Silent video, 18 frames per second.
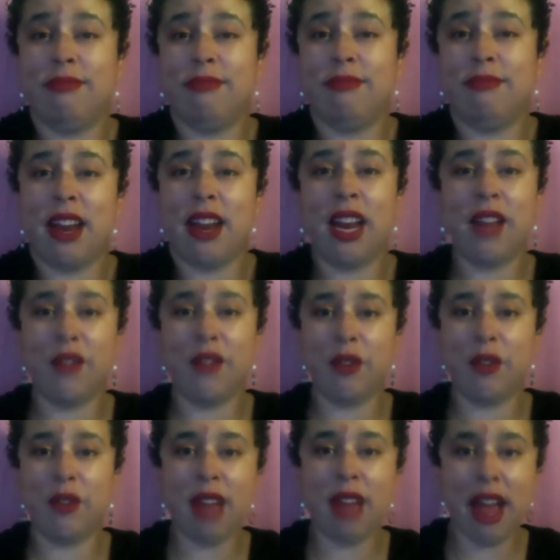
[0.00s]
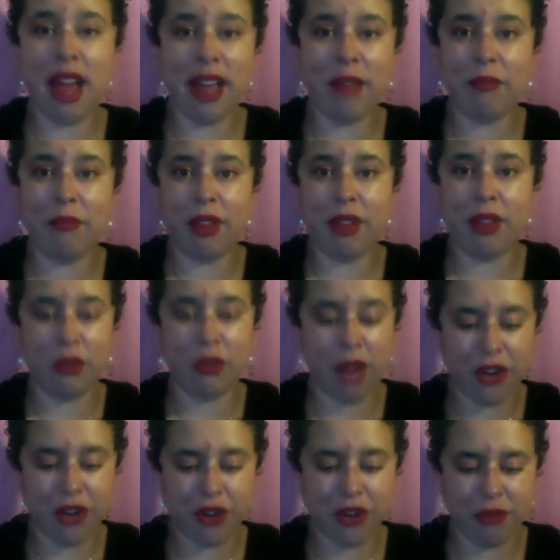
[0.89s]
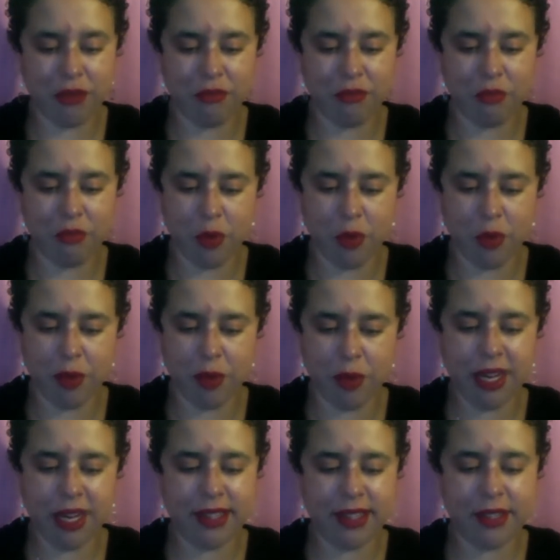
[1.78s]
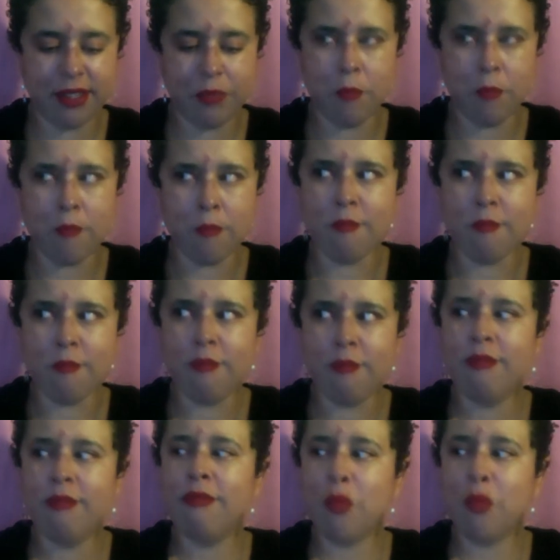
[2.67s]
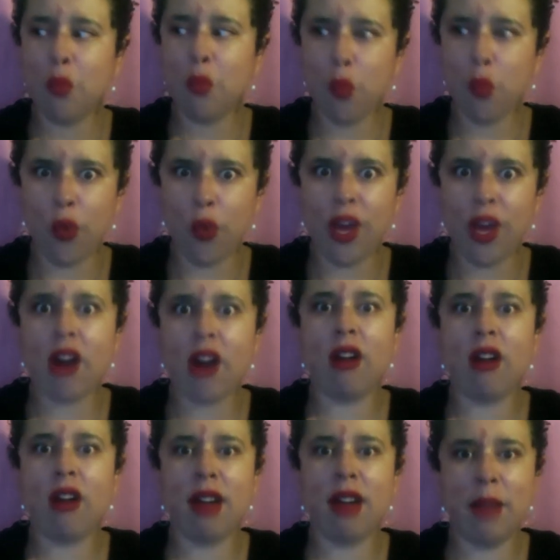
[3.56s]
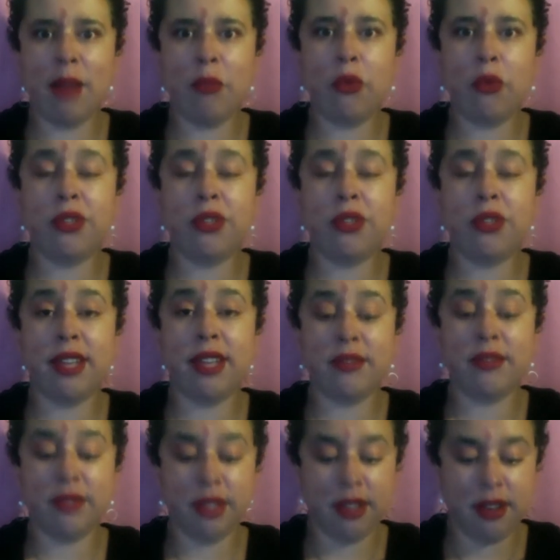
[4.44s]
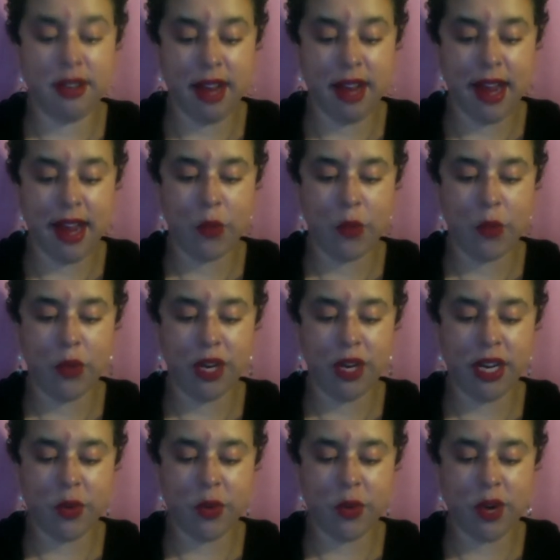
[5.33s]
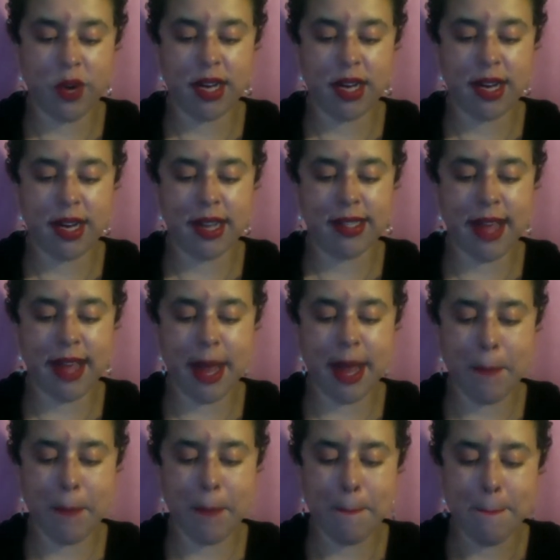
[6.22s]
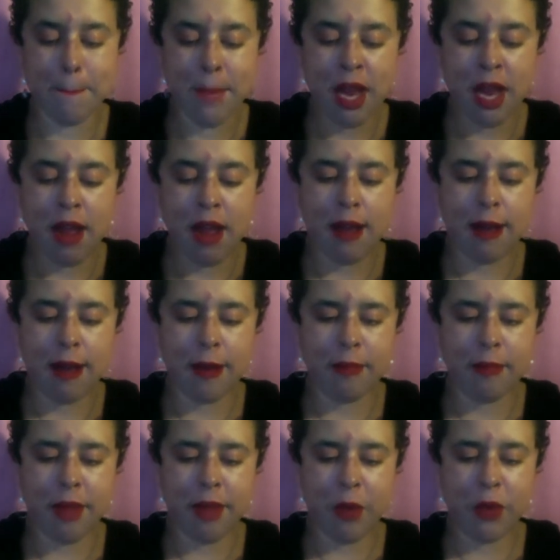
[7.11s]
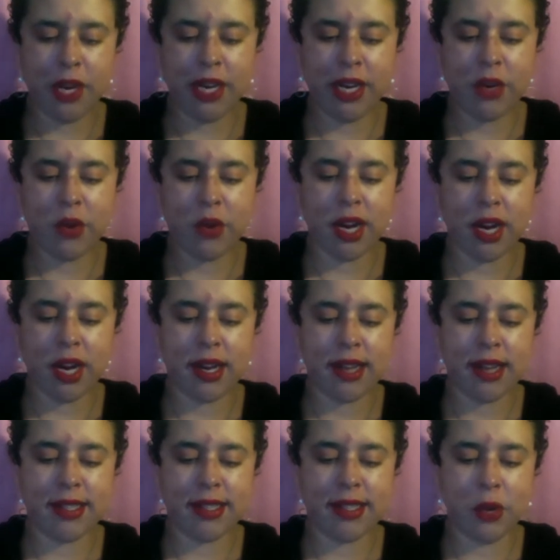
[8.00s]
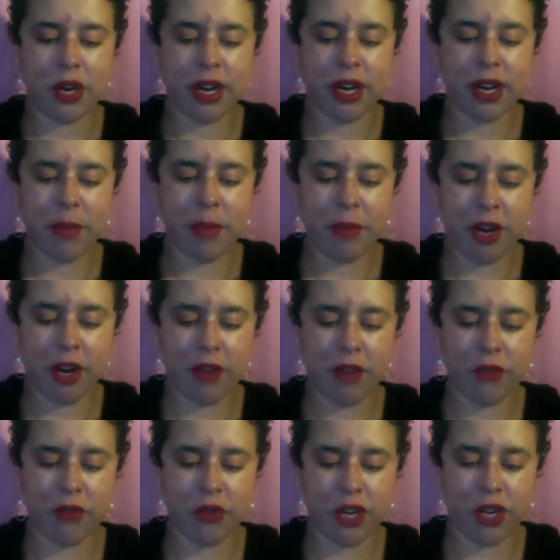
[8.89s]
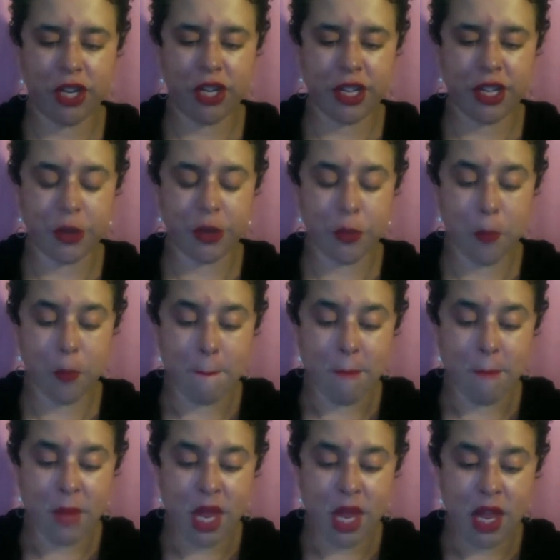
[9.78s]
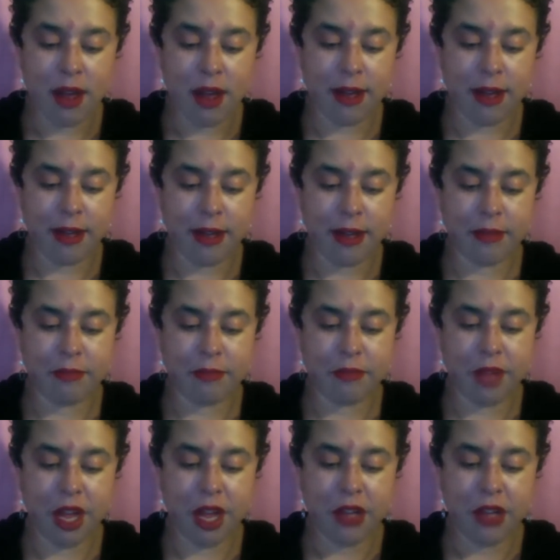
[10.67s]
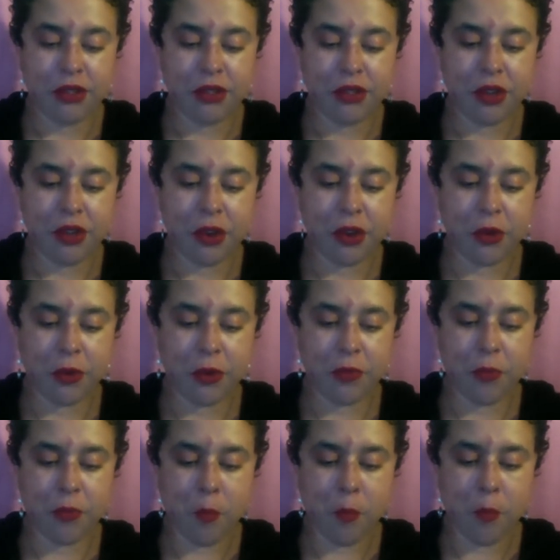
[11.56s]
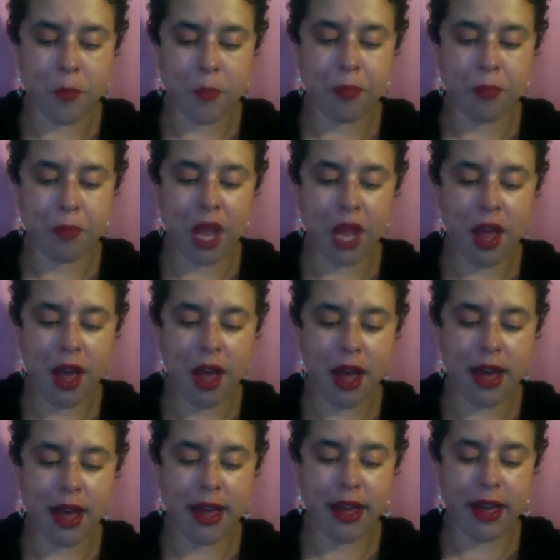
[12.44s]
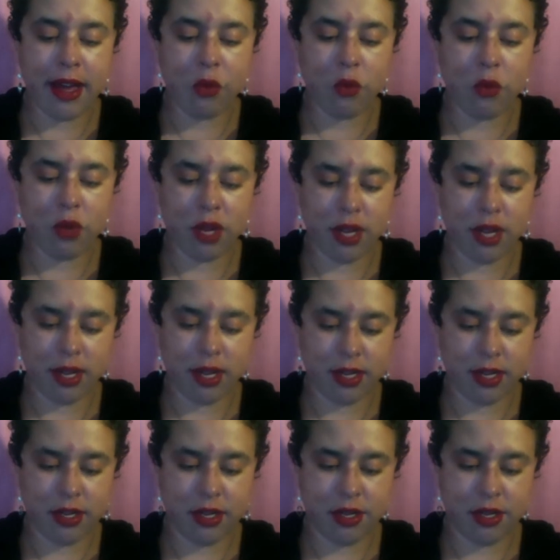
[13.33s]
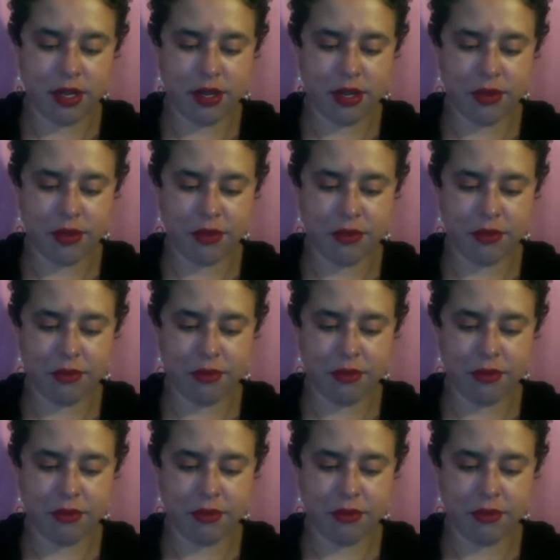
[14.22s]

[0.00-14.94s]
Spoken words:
any given time, location, moment, because we are on both sides of it, and we need to recognize that. And we need to recognize that we're going to be here for each other. Um, so I want to.